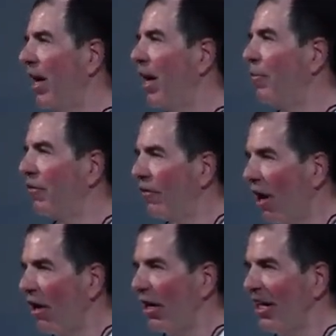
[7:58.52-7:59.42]
And I'm
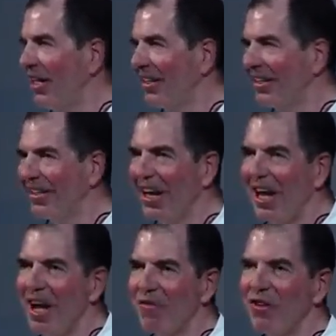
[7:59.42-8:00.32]
sorry that
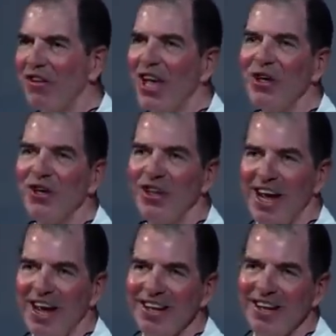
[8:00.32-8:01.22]
I have to tell you
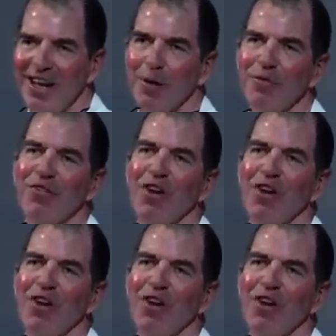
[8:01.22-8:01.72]
that, and I'm